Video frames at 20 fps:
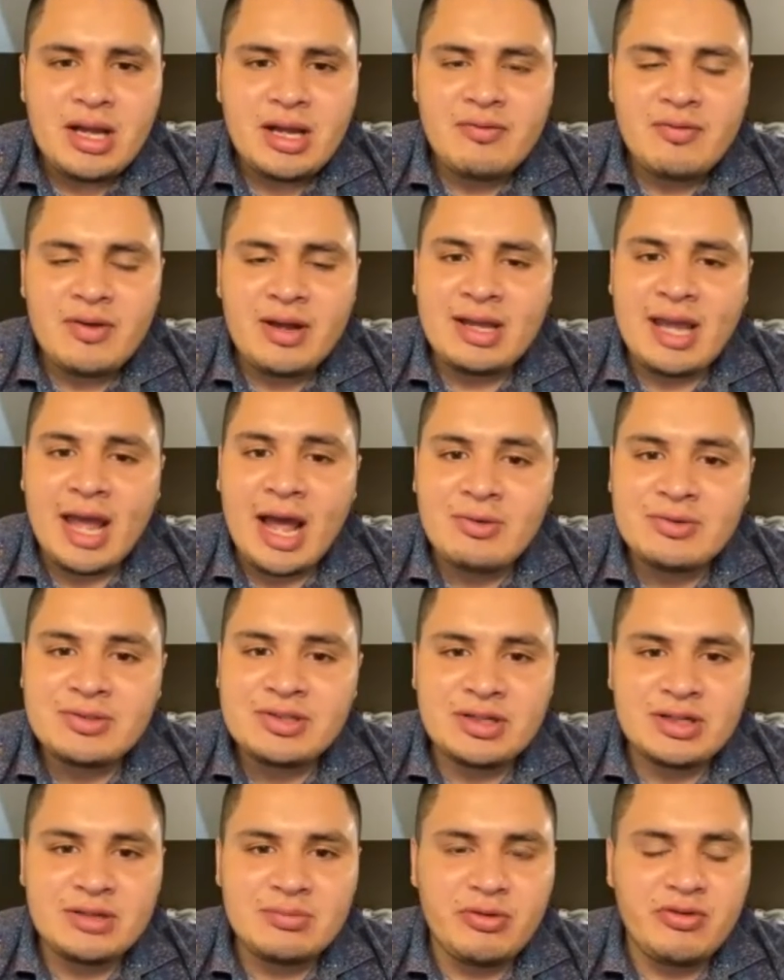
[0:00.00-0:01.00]
a
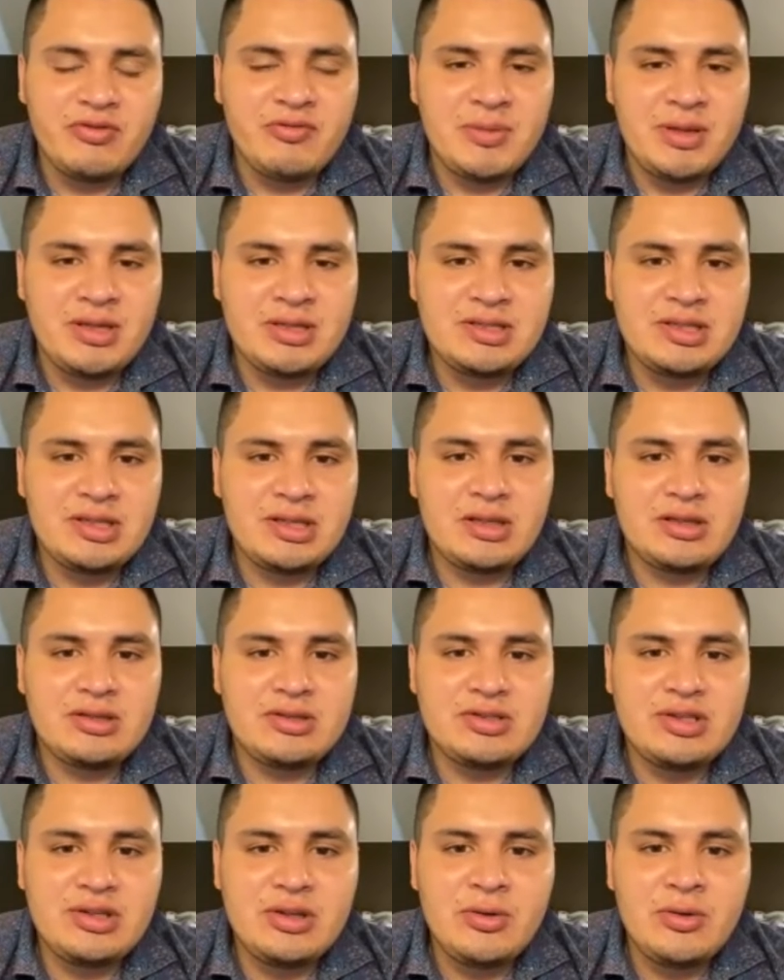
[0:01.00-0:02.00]
counter movement
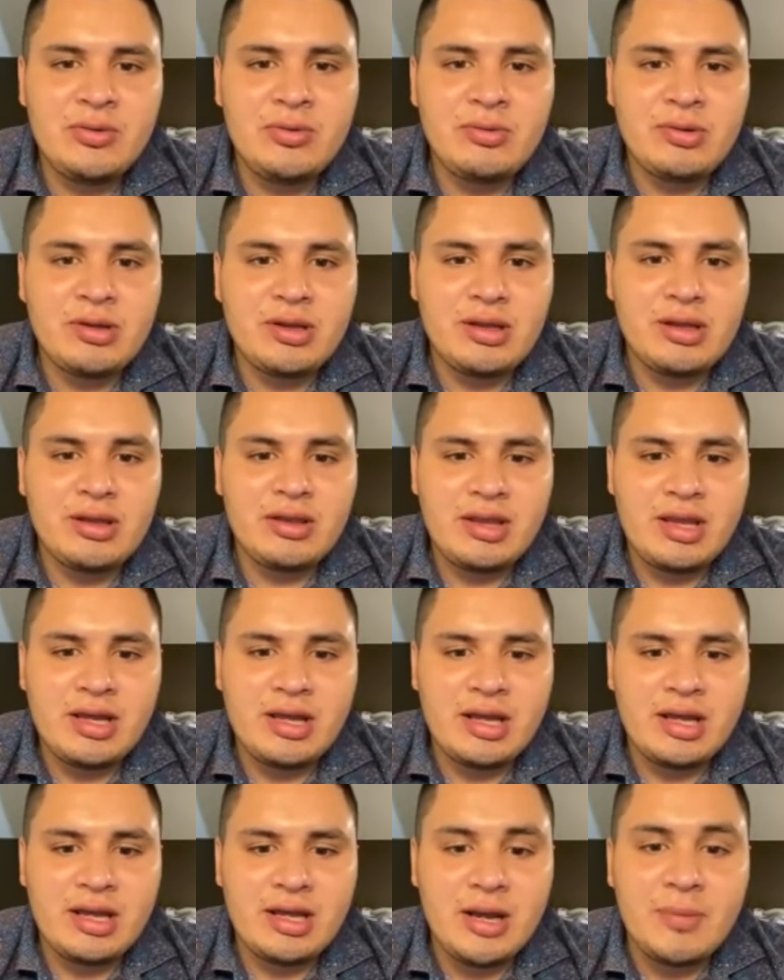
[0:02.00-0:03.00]
to
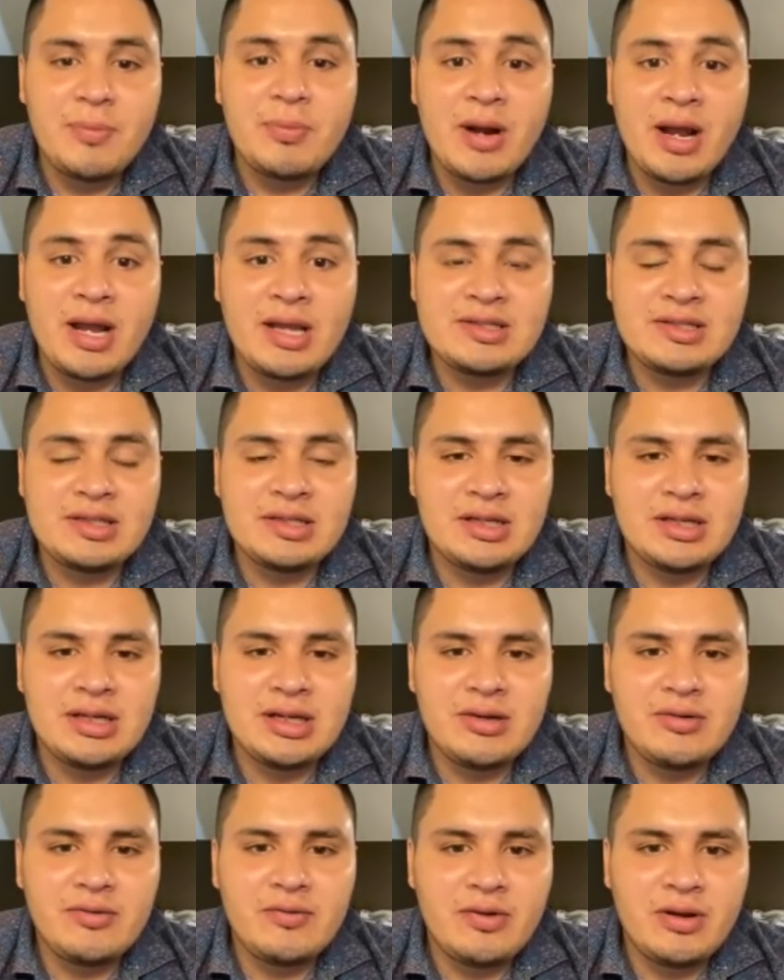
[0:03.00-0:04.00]
the uprising
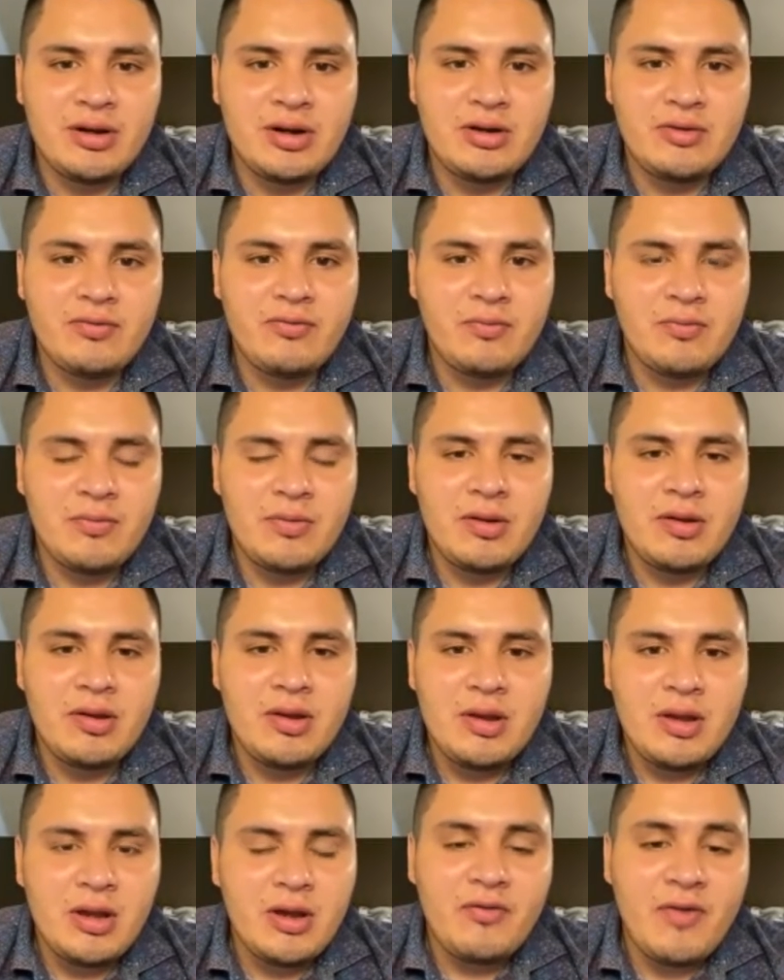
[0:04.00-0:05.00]
of
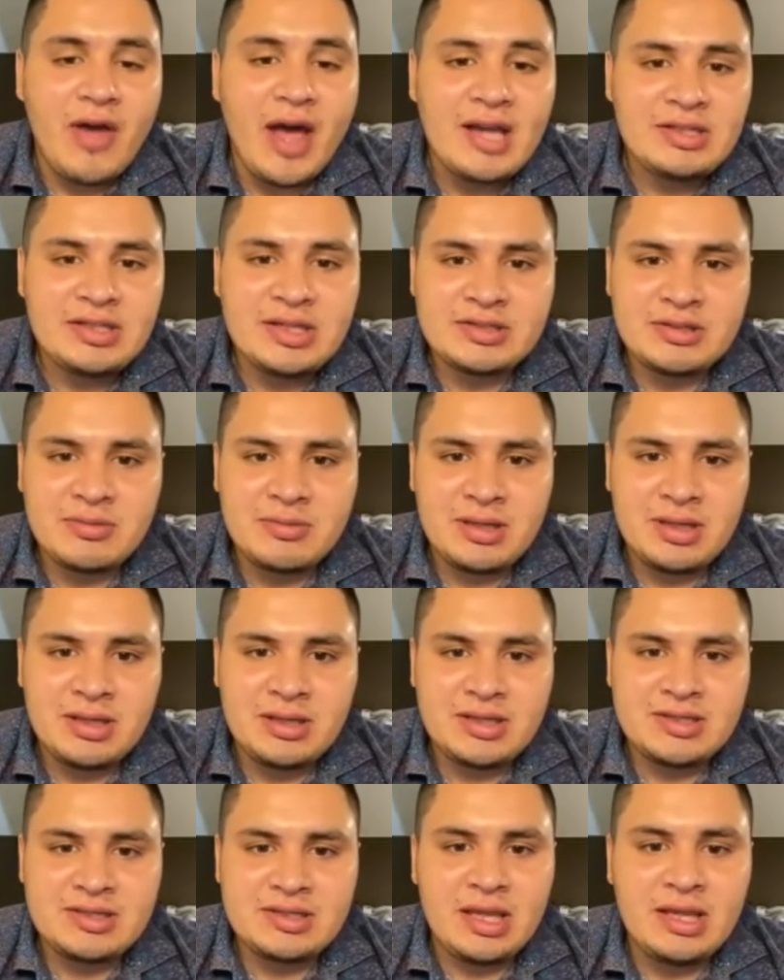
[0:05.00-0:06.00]
fascism in
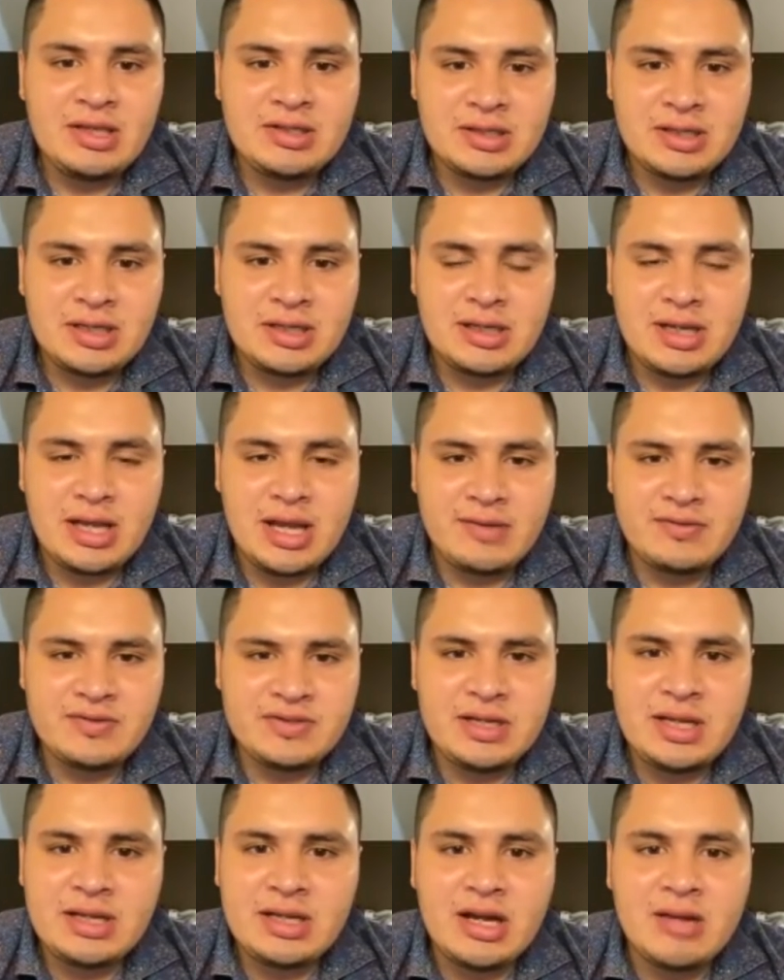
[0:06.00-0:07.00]
this nation. And I've
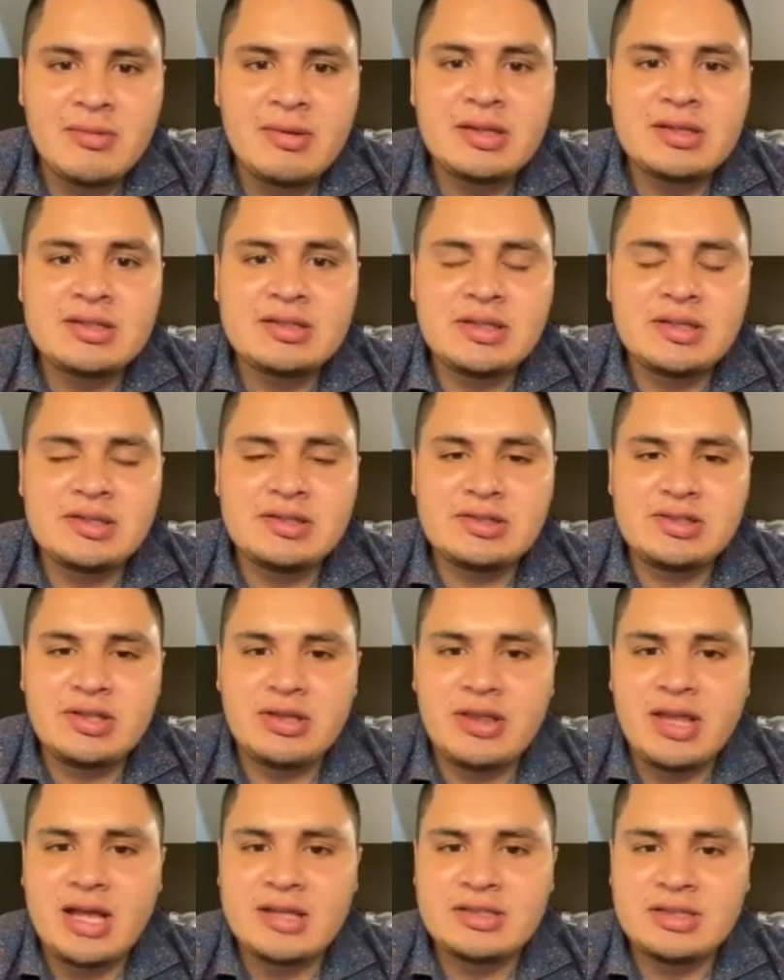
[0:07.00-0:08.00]
seen it coming since
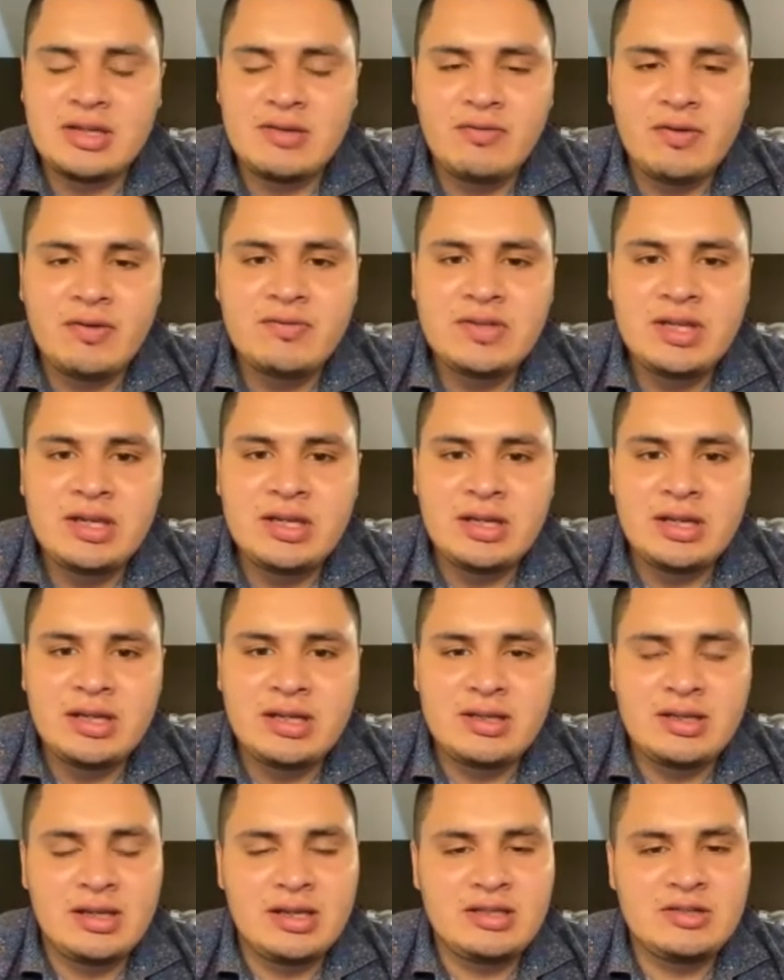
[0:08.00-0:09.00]
2015, and
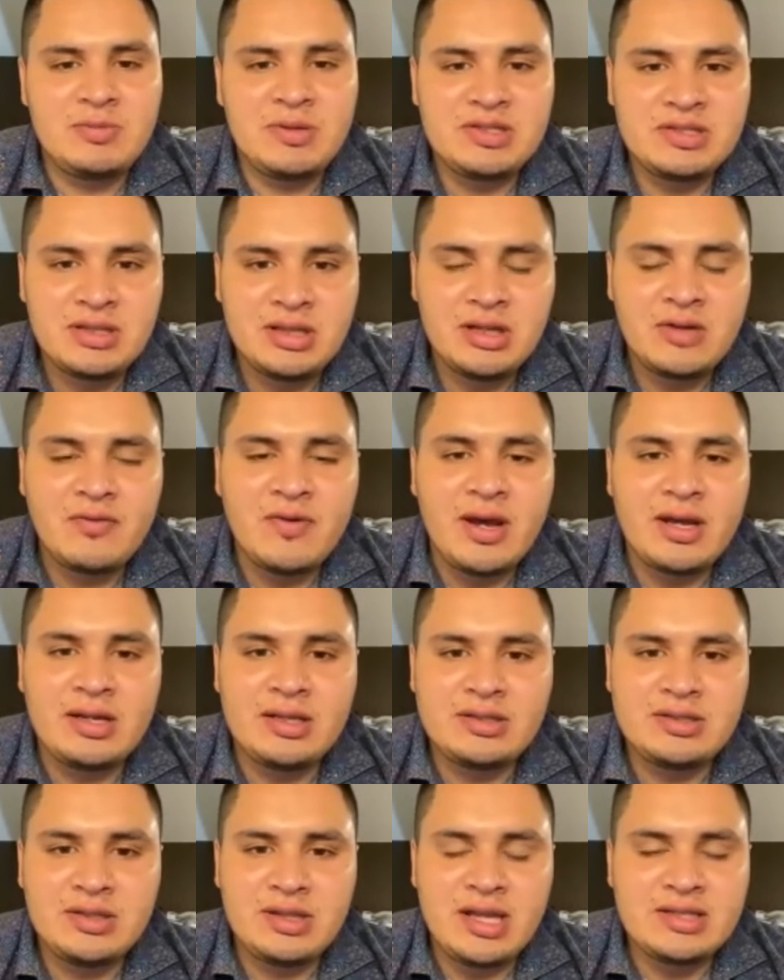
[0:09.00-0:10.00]
it's been solidified in
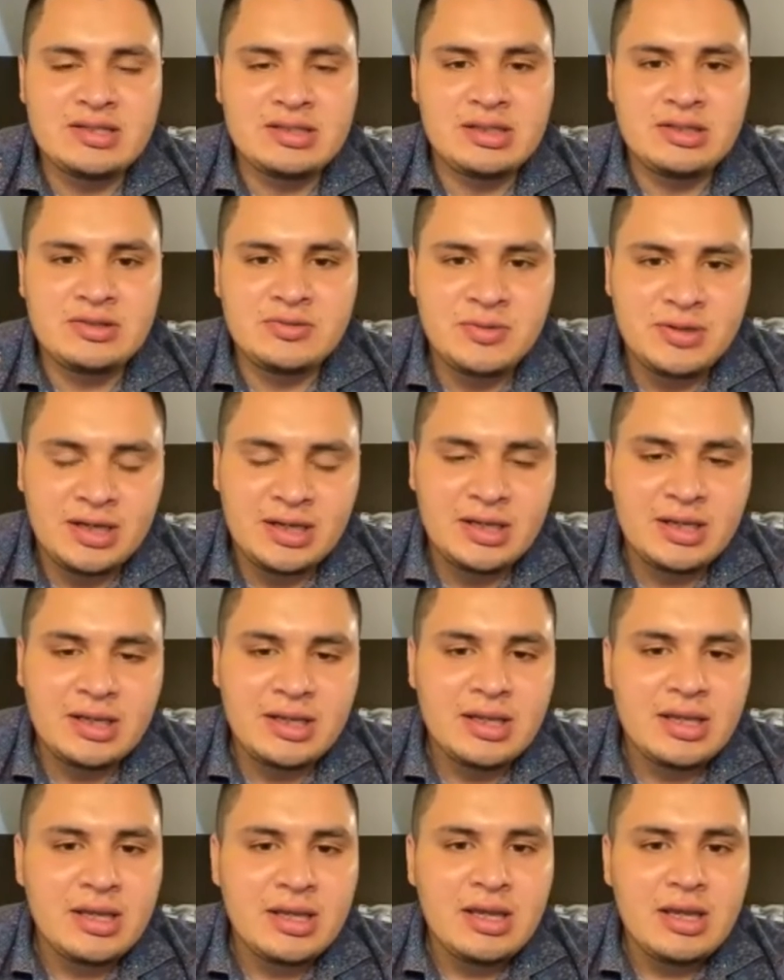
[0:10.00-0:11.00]
2020.
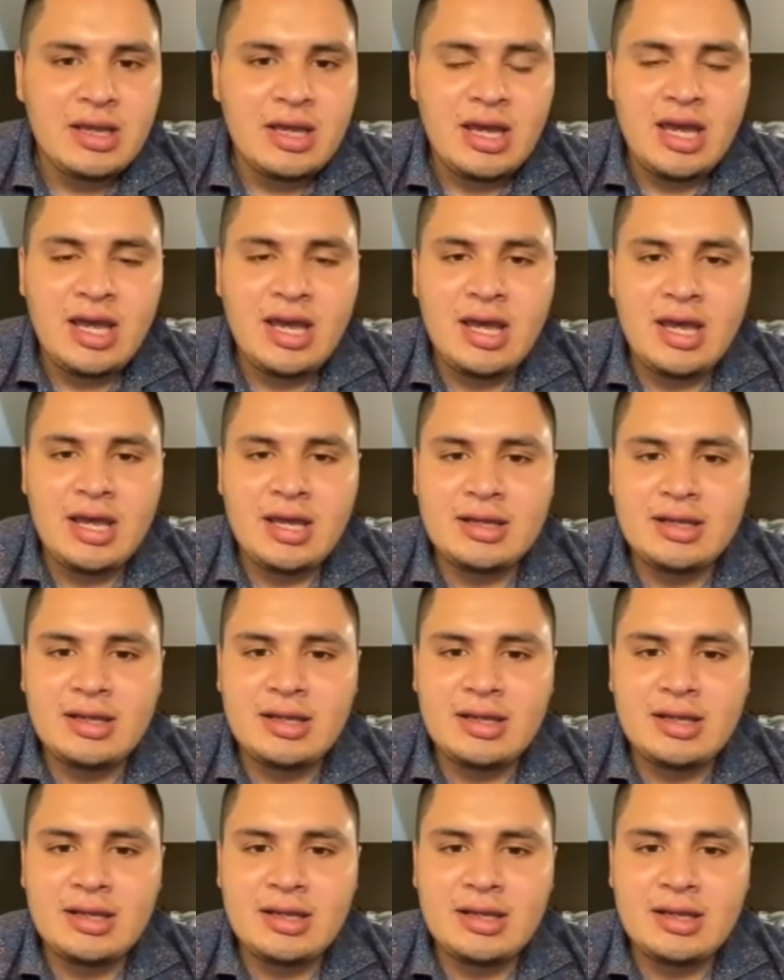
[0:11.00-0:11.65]
And